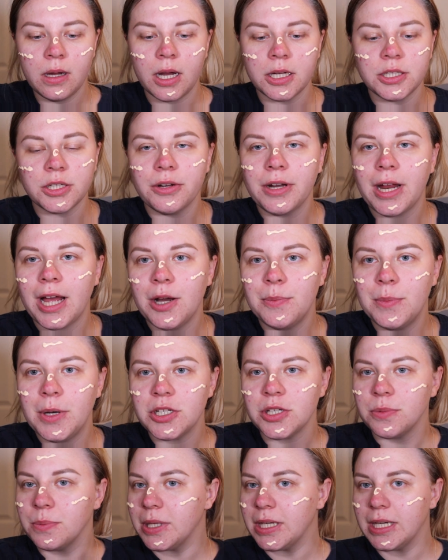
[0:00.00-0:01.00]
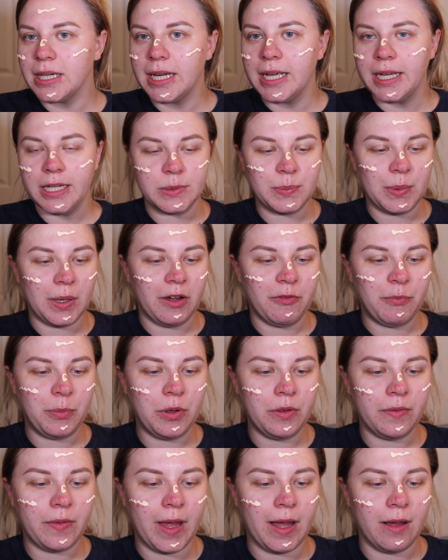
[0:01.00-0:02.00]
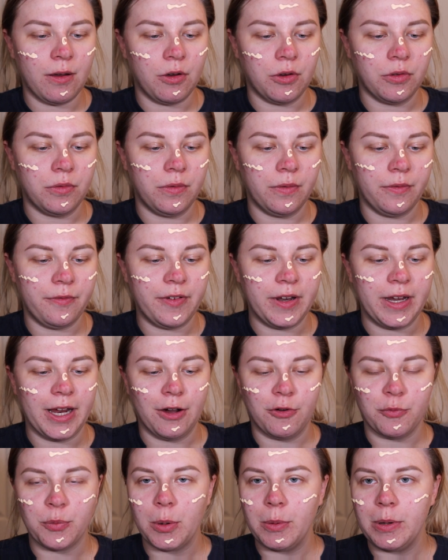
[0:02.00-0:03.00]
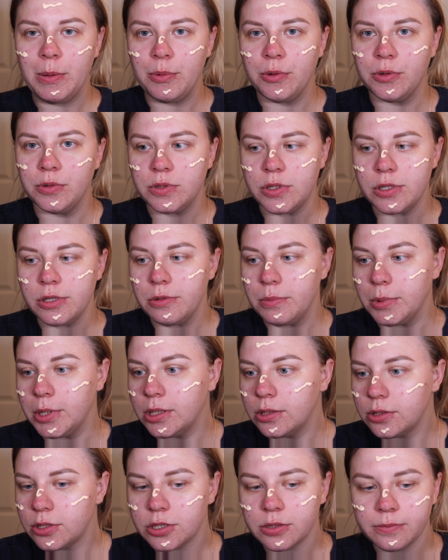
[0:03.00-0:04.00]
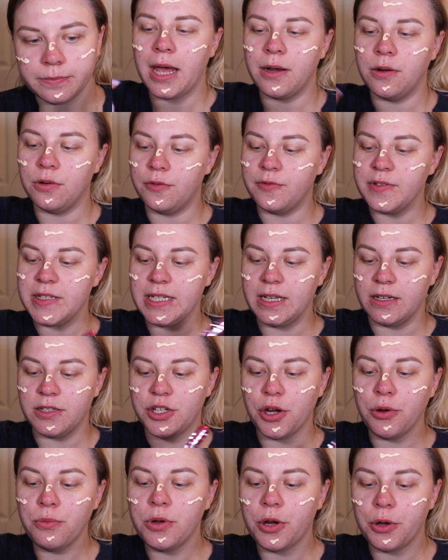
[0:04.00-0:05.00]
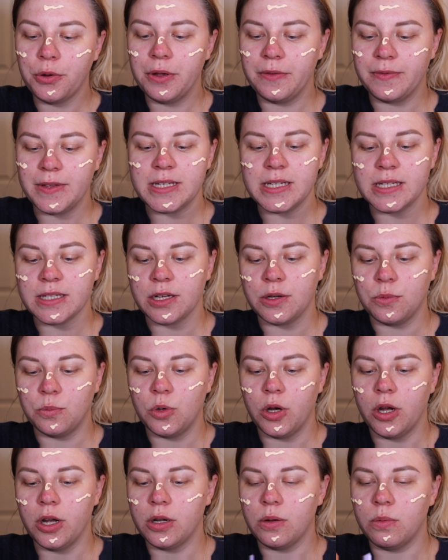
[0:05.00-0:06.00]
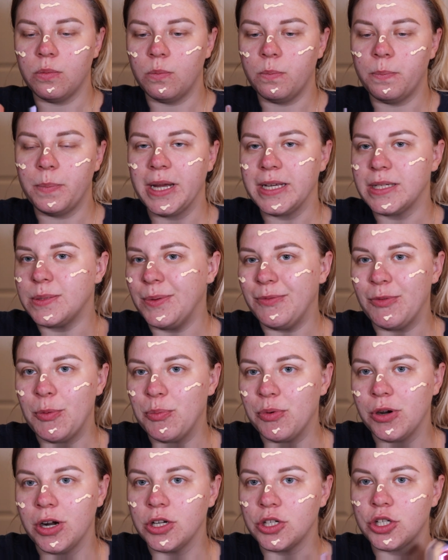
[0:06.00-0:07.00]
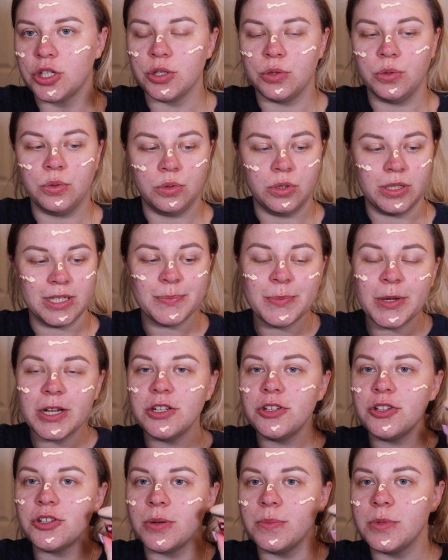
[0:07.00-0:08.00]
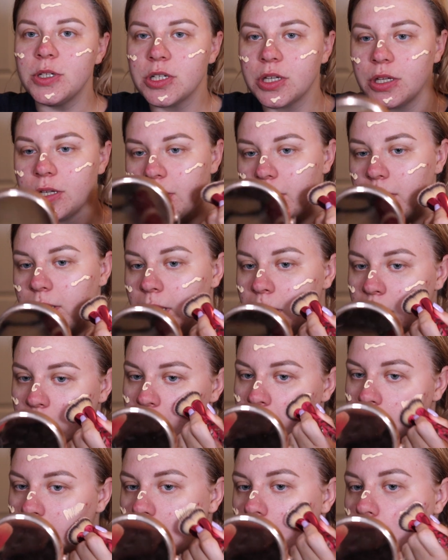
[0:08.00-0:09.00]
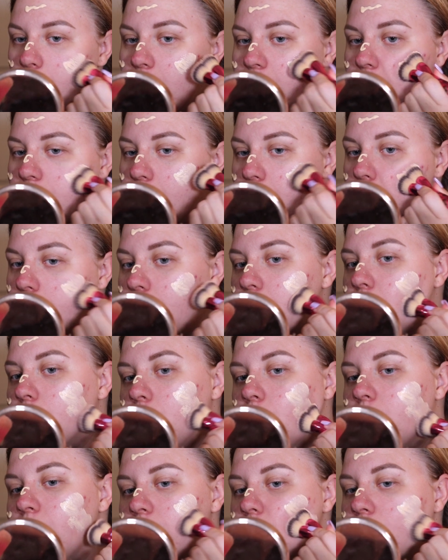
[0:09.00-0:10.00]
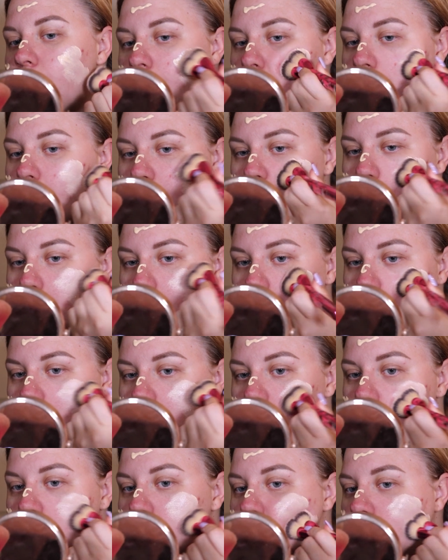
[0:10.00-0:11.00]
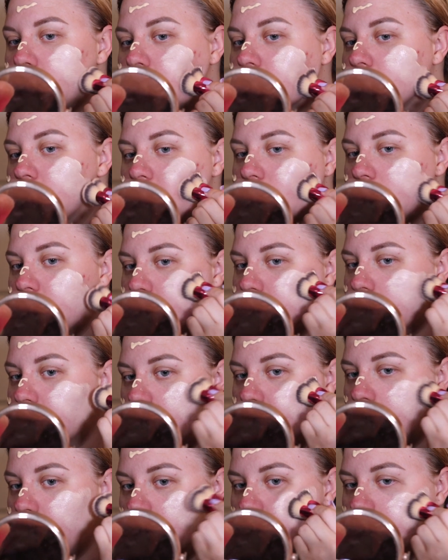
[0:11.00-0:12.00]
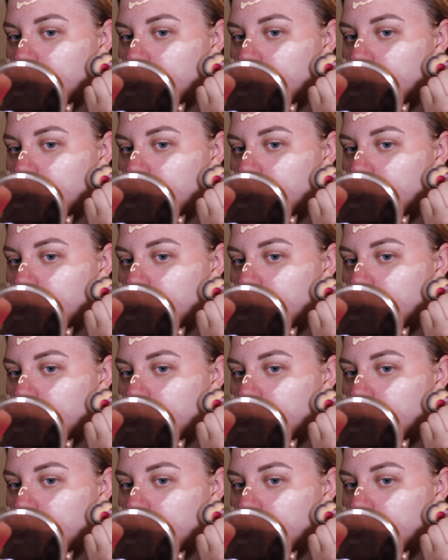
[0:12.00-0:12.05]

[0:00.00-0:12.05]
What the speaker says: I don't know how much I'm going to need, but I've put that on for now. I'll probably put on too much. And obviously, I don't know if this is going to work best with a brush or a sponge. I'm just going to go in with my brush to start